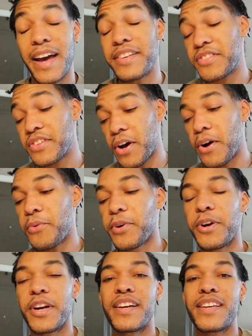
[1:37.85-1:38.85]
So we're
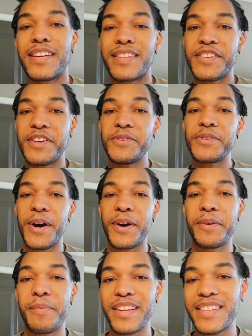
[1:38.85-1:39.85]
going to continue talking
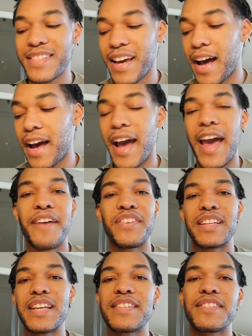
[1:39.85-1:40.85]
about the SCCY. I have a
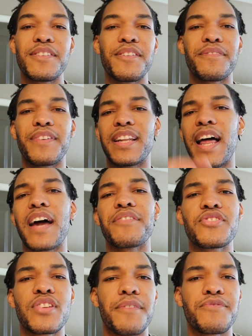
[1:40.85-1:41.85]
list of a lot of
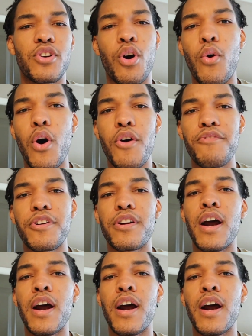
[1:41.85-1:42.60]
stuff to go over.